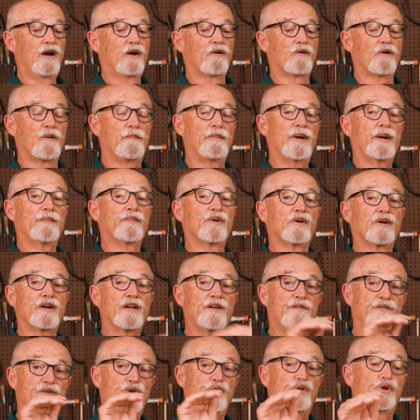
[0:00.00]
Remember,
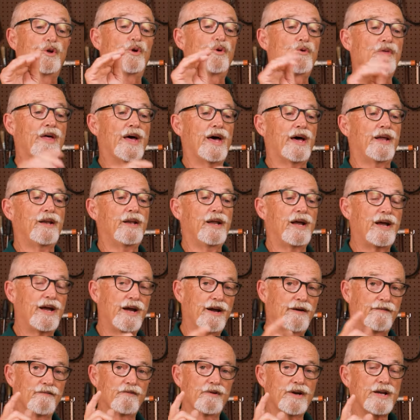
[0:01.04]
if you do that,
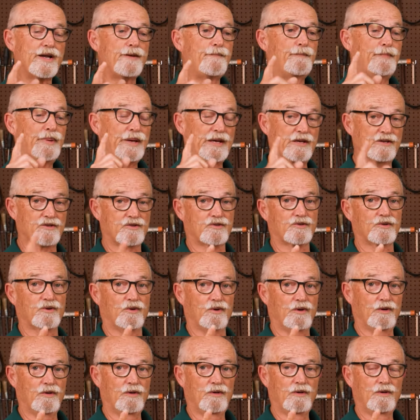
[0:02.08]
every
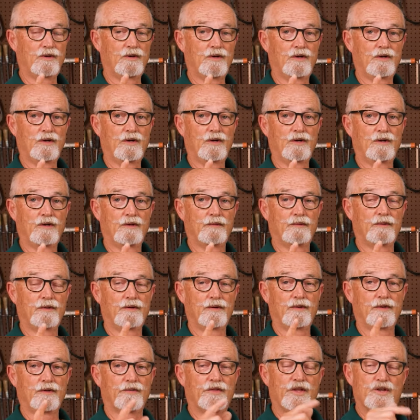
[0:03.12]
pistol
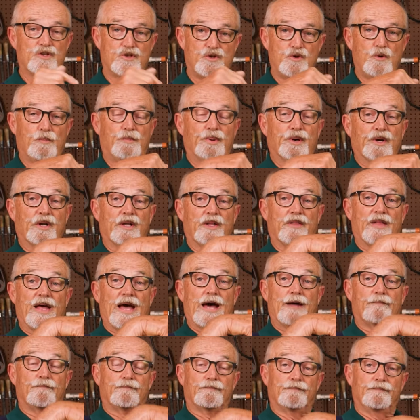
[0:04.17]
that you put in
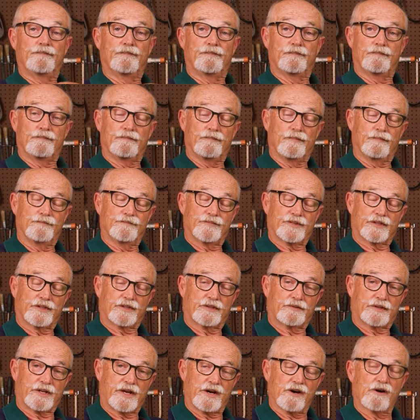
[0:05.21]
that
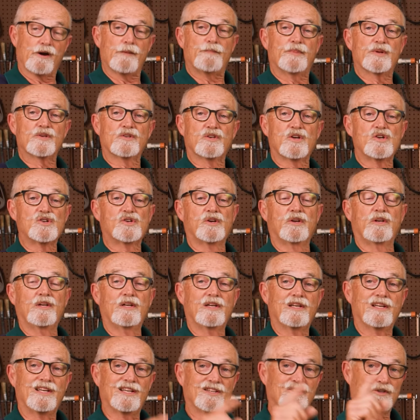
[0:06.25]
carry position
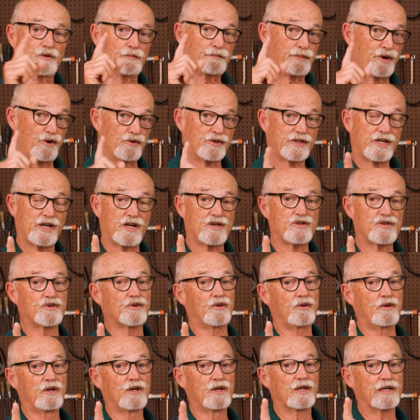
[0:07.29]
is a
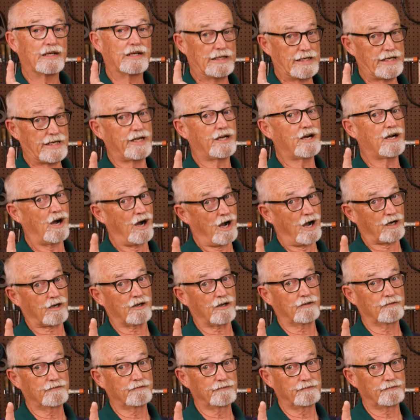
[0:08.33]
potential decocker.